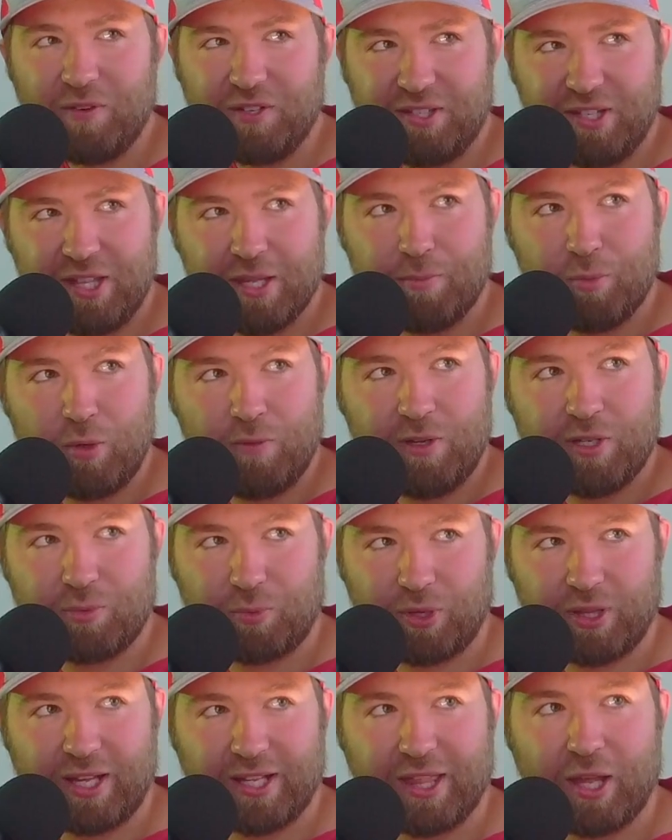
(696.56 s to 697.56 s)
seen the movies
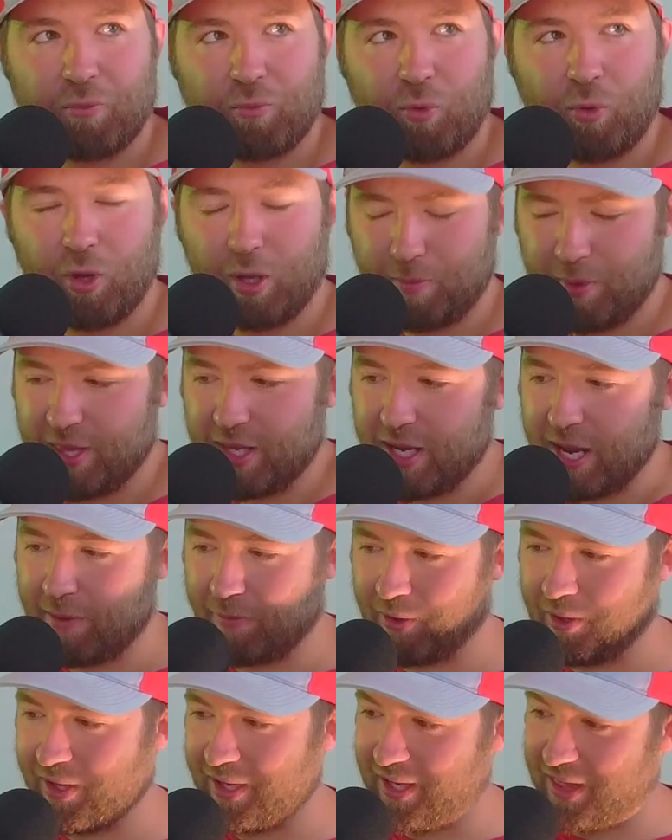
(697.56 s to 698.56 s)
where like they roll up in the
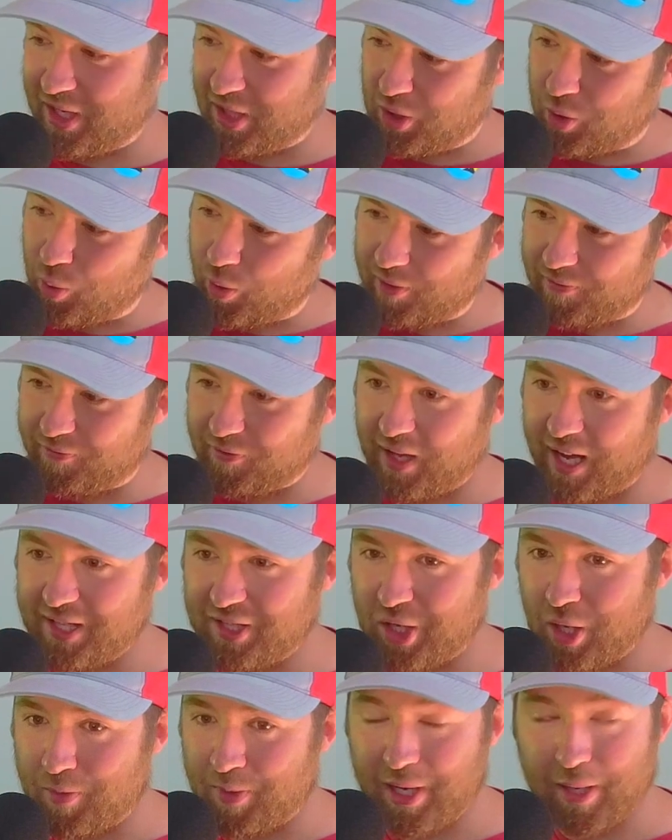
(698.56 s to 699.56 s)
neighborhood, the door
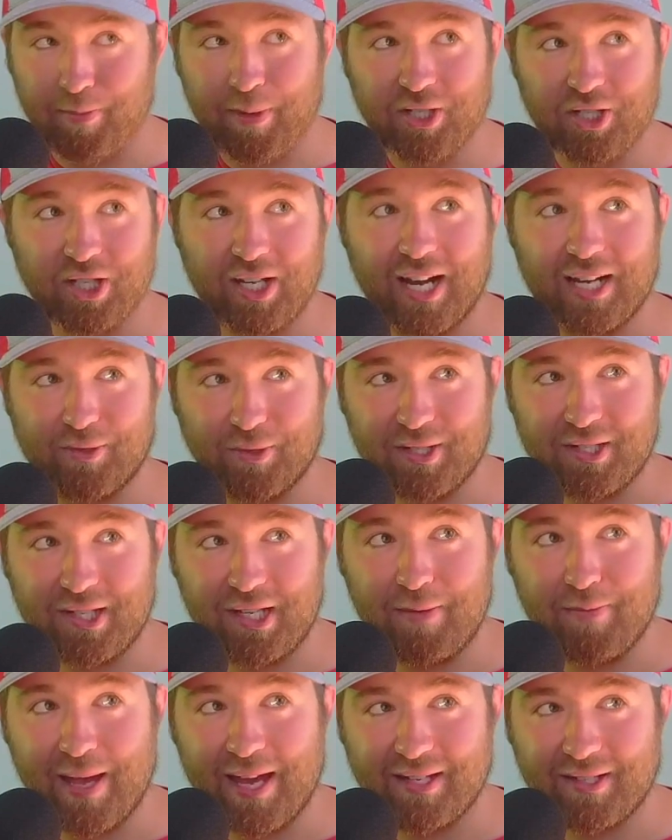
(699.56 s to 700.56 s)
flies open, a bunch of guys with
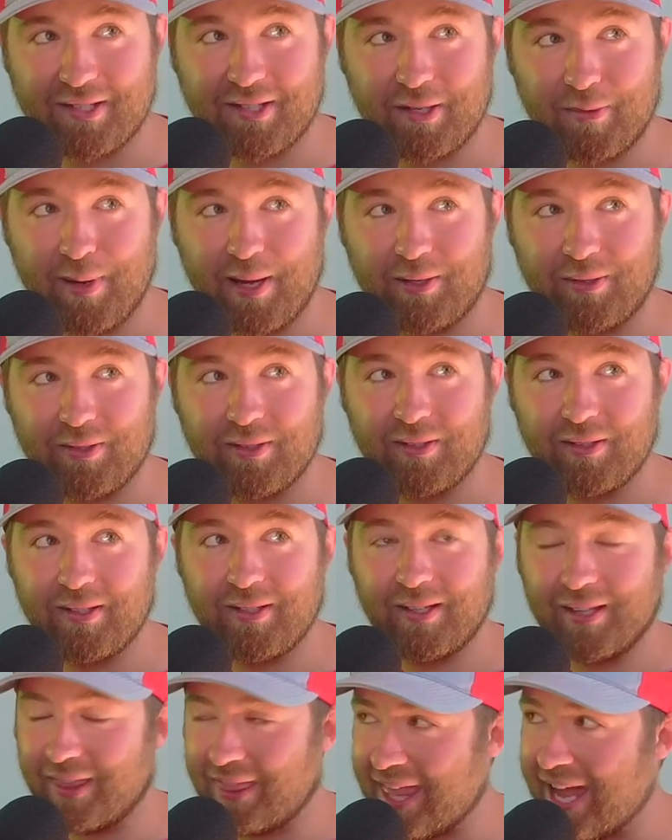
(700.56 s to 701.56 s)
ski masks come yeah. out?
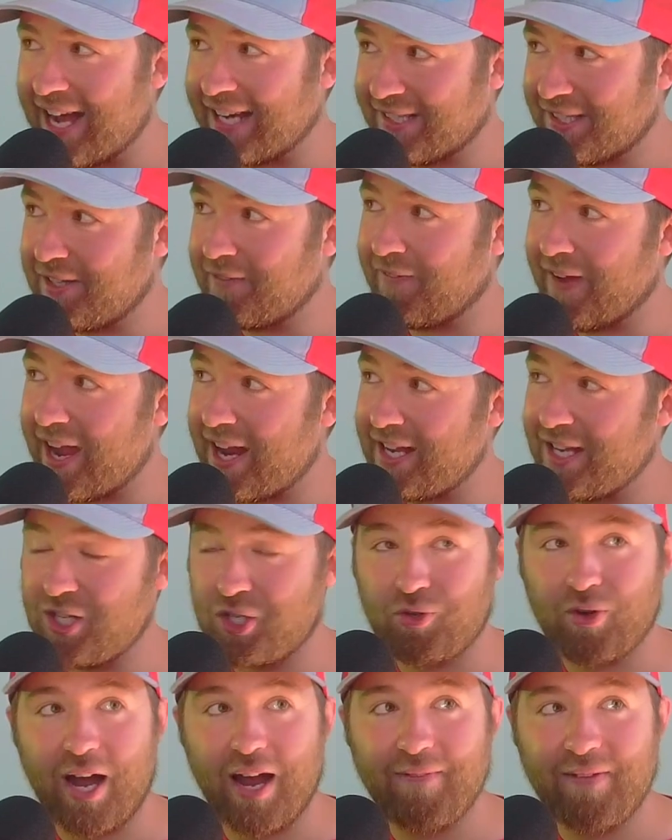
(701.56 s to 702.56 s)
That, That's the van he's
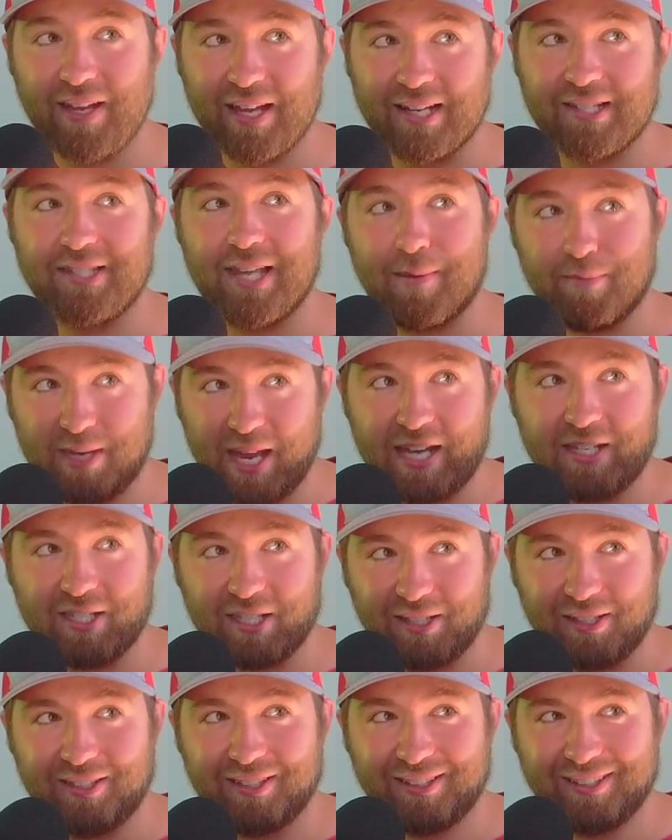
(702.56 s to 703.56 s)
driving, I, except mm.
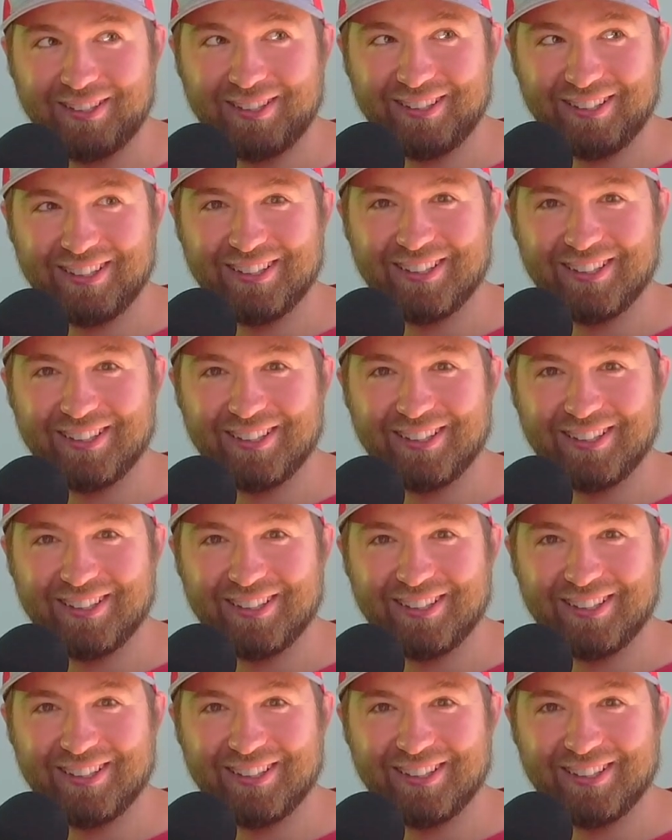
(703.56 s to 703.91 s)
dented. I Yeah. told